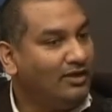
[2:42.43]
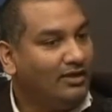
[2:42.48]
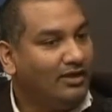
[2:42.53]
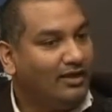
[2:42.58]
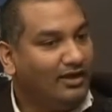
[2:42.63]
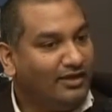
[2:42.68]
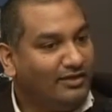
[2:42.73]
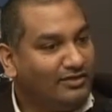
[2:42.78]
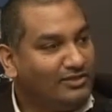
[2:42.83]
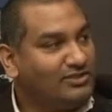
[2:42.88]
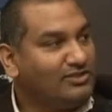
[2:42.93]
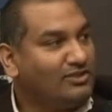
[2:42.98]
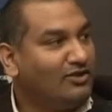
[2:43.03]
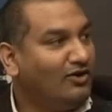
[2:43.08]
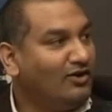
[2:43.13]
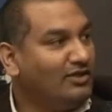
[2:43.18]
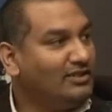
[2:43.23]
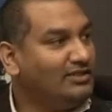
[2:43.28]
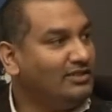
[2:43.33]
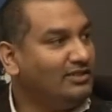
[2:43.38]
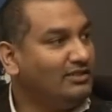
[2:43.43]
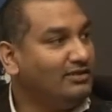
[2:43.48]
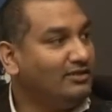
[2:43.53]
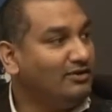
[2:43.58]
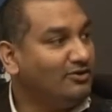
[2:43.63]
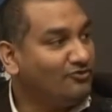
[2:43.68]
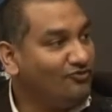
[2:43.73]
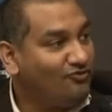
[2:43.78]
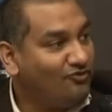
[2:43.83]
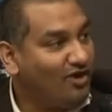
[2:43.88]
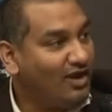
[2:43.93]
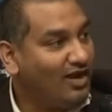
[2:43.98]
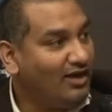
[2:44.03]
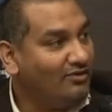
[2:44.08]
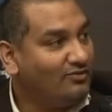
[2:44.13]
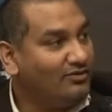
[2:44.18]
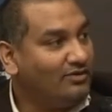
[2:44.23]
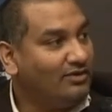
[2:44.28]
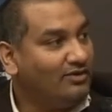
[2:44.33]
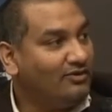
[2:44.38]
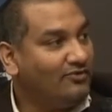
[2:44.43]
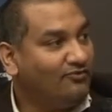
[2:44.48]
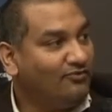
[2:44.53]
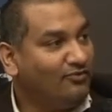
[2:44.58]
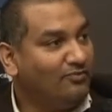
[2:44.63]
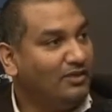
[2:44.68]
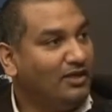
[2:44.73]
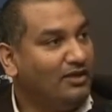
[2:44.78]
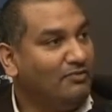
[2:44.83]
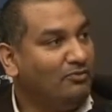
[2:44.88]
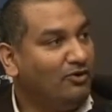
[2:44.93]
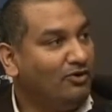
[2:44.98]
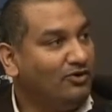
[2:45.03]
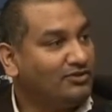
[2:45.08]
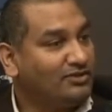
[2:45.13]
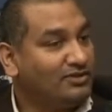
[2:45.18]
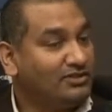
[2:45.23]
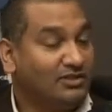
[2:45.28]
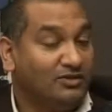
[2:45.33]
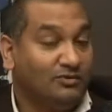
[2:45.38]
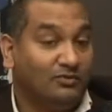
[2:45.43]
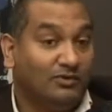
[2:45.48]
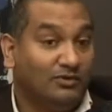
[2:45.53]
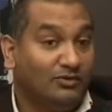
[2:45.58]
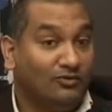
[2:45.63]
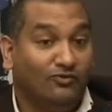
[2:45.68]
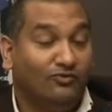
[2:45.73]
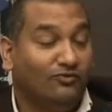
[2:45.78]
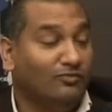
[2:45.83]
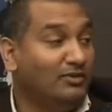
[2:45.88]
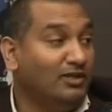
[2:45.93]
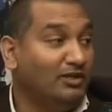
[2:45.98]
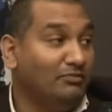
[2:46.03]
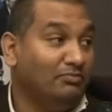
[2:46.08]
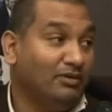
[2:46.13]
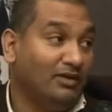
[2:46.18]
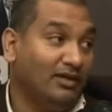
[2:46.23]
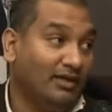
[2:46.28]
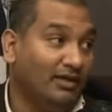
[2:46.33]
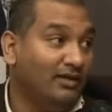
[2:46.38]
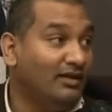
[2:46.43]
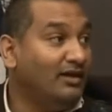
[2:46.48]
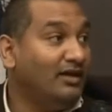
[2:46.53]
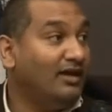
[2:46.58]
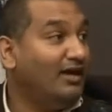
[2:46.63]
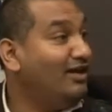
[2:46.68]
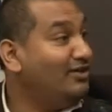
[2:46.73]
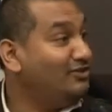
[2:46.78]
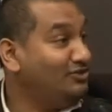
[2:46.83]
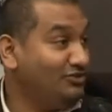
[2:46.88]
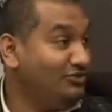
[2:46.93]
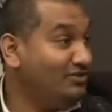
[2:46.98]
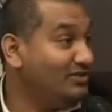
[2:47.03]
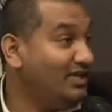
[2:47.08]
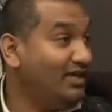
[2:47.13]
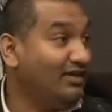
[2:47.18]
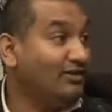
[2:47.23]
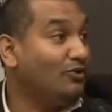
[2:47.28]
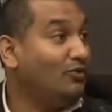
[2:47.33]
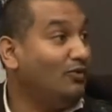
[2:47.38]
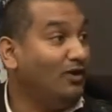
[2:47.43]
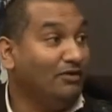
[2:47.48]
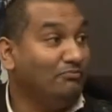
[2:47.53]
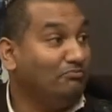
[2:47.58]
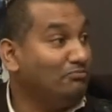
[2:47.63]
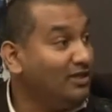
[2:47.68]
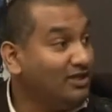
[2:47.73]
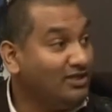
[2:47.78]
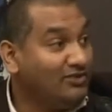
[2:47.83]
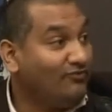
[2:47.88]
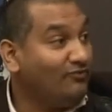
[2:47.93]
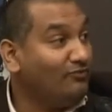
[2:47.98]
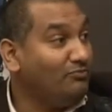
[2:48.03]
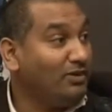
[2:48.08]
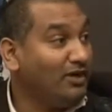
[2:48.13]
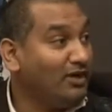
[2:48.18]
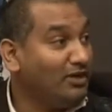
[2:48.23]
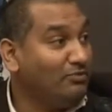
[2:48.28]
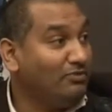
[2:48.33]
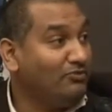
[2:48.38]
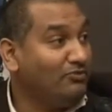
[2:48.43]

incited a crowd from their mosques who would normally be, as you said, quite peaceful people,